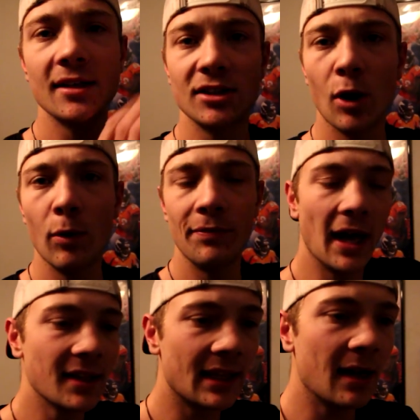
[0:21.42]
so
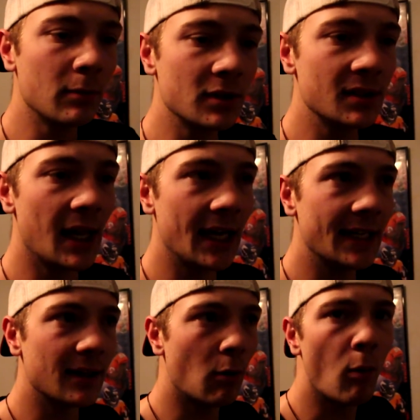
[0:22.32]
that that was
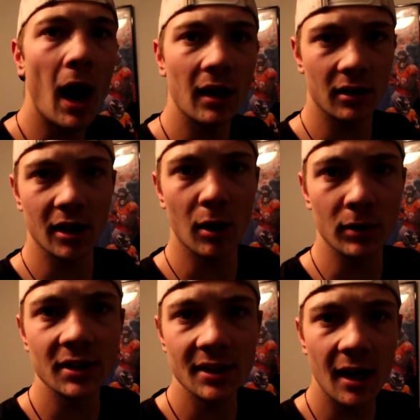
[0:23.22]
like a while ago
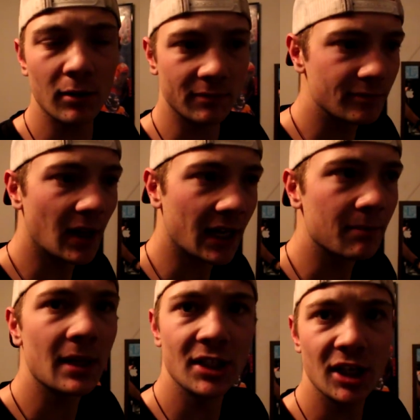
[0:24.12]
it's now like
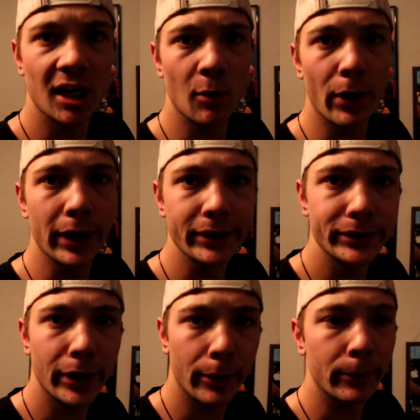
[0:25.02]
mid-January
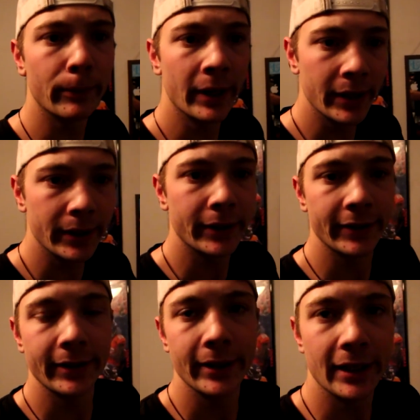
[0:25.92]
so
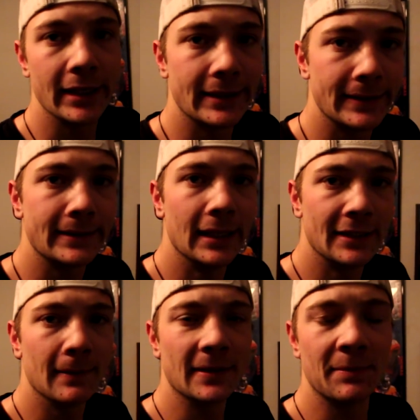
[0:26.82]
it's
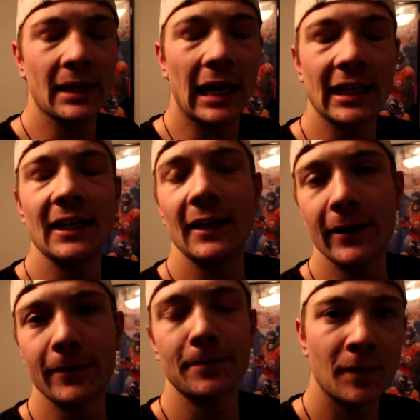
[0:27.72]
it's almost been like a
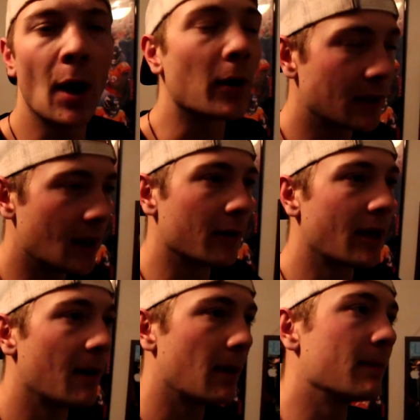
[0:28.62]
year Oh,
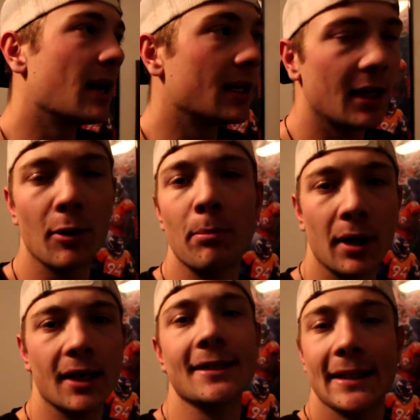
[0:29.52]
okay, maybe not a year,
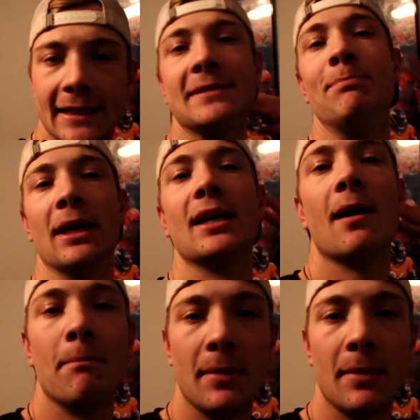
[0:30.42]
but it, has been a